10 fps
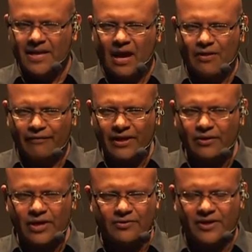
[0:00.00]
Now, the thing
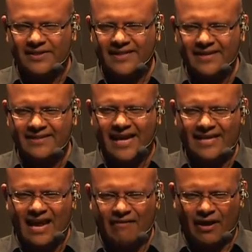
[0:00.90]
you need to understand is
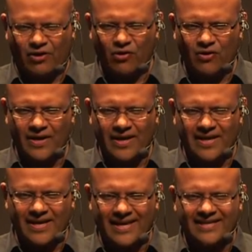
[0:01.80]
that AlphaGo
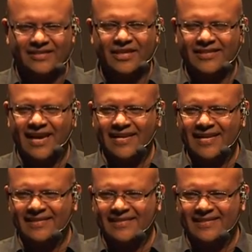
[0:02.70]
is just an
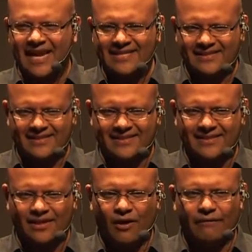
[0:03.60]

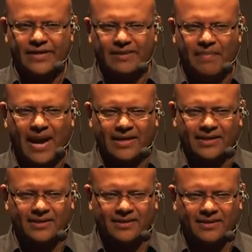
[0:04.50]
instance of
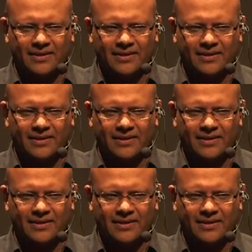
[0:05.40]
DeepMind.